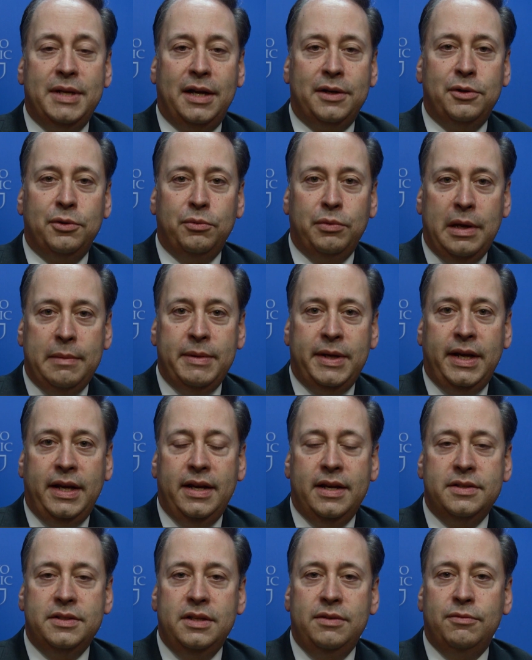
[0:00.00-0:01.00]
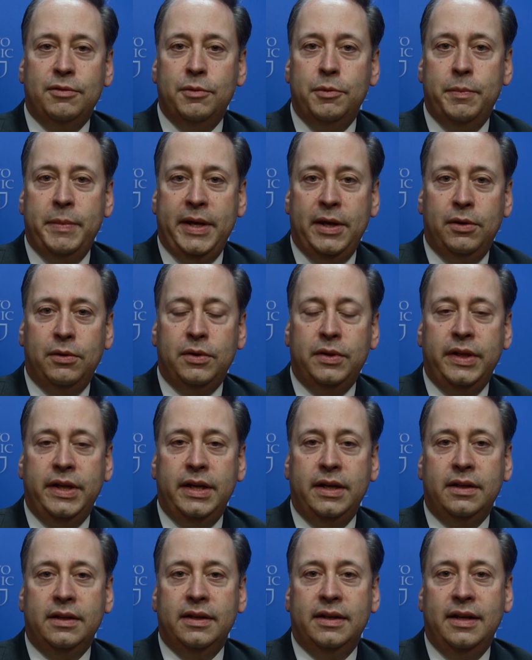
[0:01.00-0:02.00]
Doctor Raymond Iezzi from the Mayo
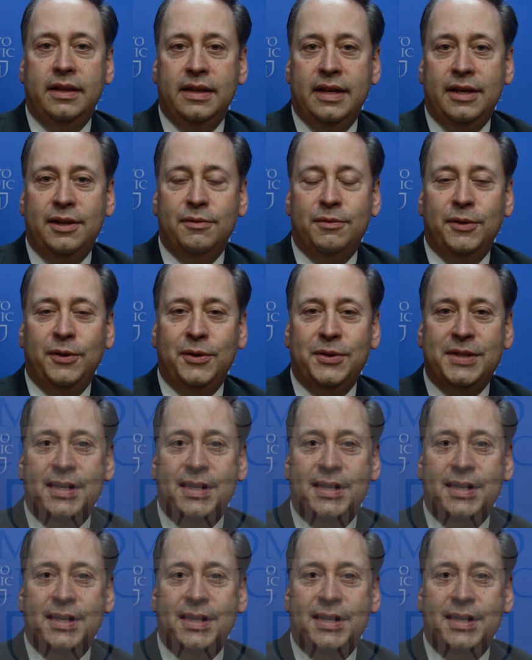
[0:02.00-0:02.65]
Clinic, and I thank you for your